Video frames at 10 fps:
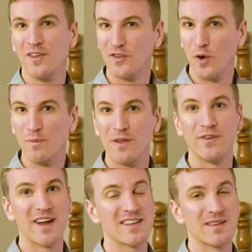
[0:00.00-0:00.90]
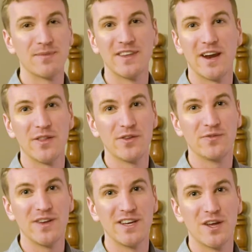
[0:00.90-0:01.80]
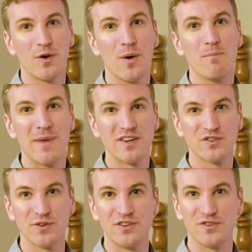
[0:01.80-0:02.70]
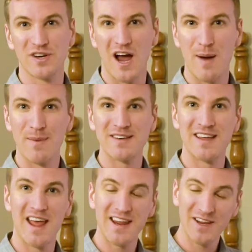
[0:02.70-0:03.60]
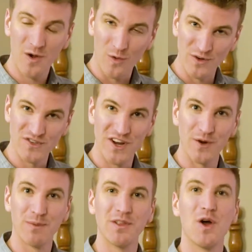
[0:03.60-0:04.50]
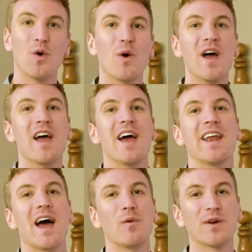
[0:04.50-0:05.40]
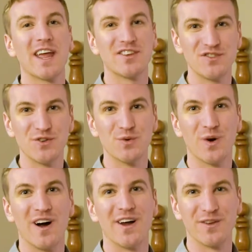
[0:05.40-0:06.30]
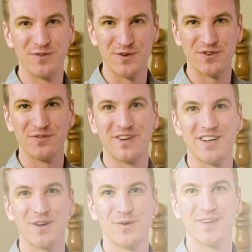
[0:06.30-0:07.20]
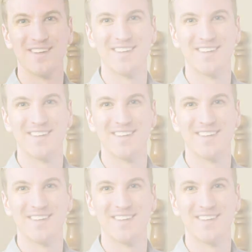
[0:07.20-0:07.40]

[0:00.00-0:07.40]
So if you got something out of this video, make sure that you comment tag or share below and I will catch you on a future video.